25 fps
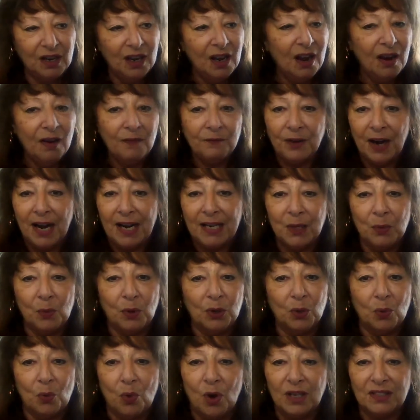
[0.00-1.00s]
for anyone
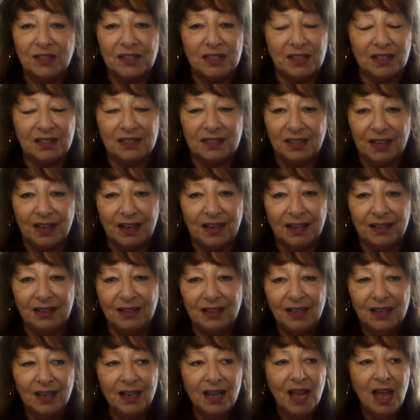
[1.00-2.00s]
who wants to see it.
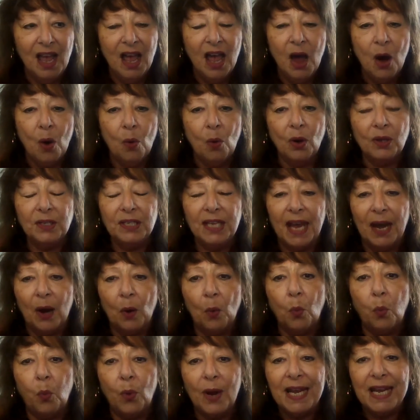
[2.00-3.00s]

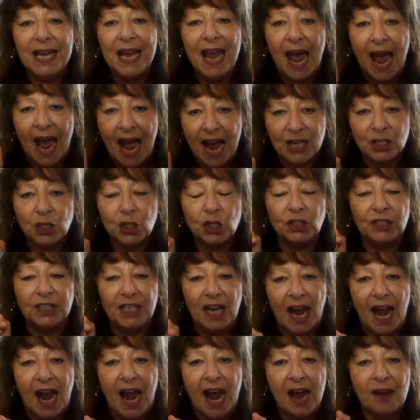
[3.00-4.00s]
Yeah, we actually
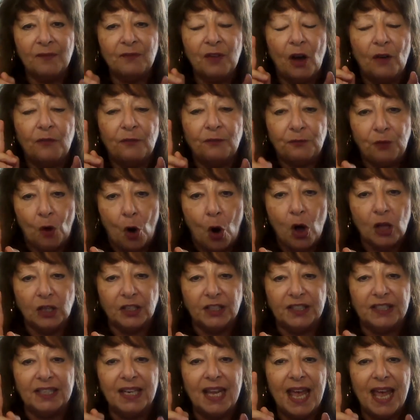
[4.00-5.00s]
have a
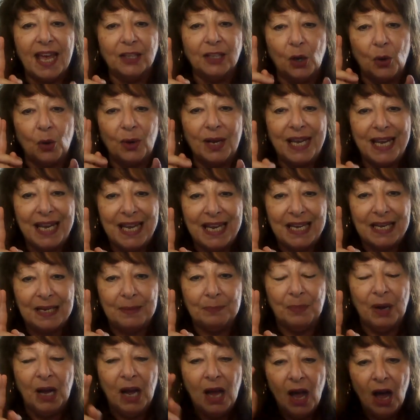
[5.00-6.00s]
fallen
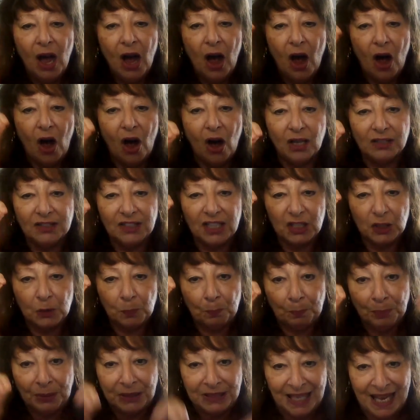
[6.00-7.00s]
Elohim on this
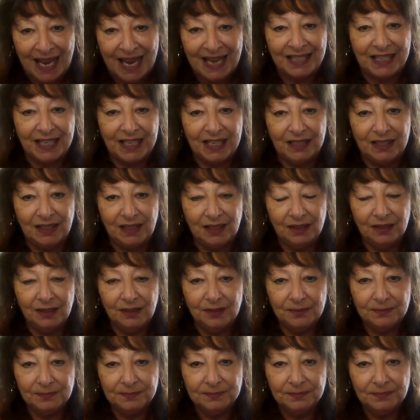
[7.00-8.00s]
planet.
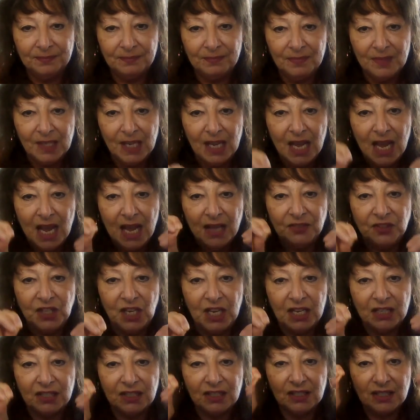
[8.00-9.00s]

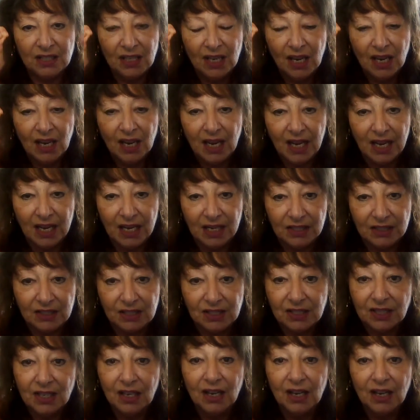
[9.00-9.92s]
This is